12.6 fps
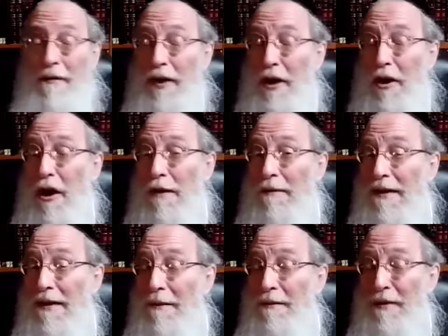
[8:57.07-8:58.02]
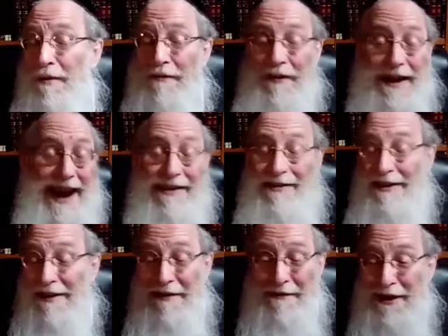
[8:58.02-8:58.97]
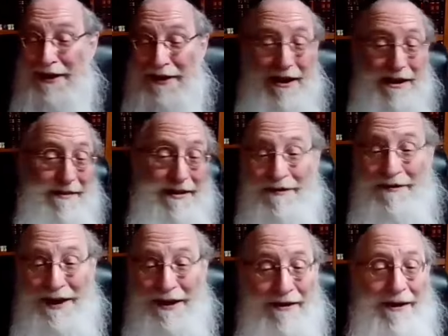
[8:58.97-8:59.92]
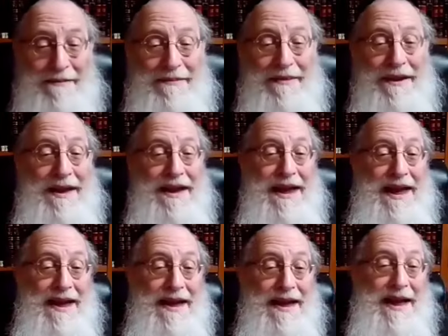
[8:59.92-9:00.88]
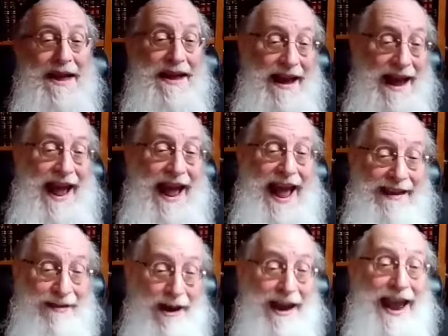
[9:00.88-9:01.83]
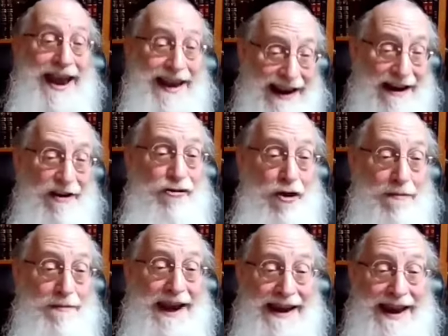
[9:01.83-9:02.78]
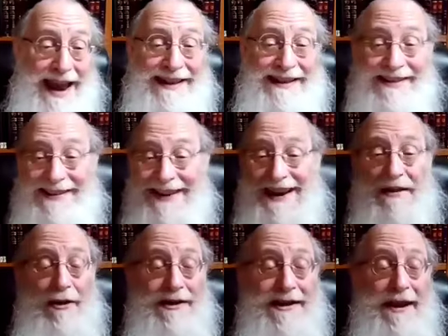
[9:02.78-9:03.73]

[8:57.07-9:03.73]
of the choymer, the purification of the choymer of the Adam, and lachen girshoy Gan Eden yeloi